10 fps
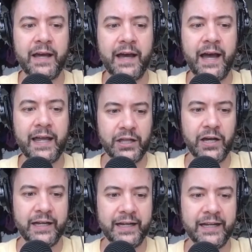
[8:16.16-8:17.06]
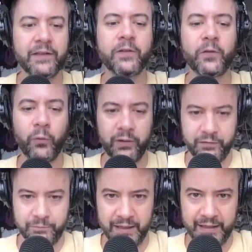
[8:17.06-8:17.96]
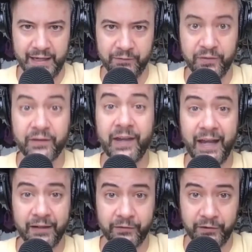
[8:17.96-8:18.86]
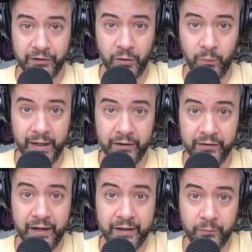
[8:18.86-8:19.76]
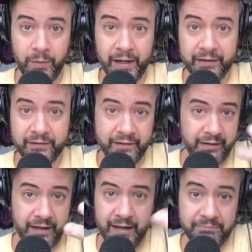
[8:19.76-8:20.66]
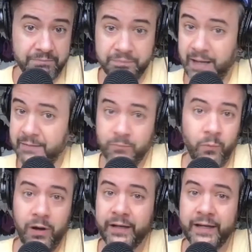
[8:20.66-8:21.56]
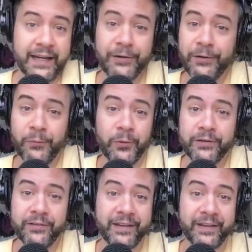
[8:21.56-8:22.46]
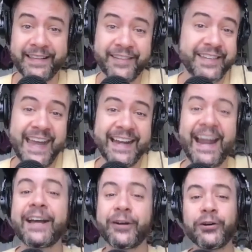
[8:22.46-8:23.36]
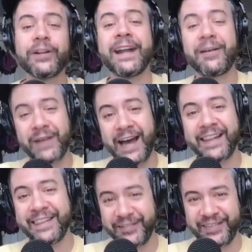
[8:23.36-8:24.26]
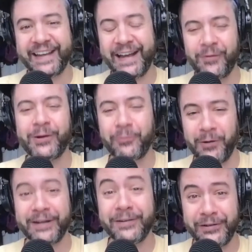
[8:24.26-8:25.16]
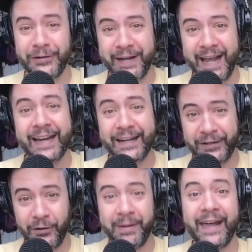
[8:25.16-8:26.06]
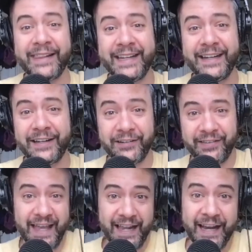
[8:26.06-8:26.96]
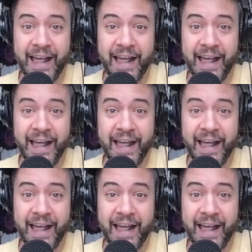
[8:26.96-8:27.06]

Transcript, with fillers: I thought in the story of my life, this has to go well. Otherwise, I, I'm walking into the woods. Like this can't, I couldn't have gotten this thing I always wanted to do and had it go badly because then yeah.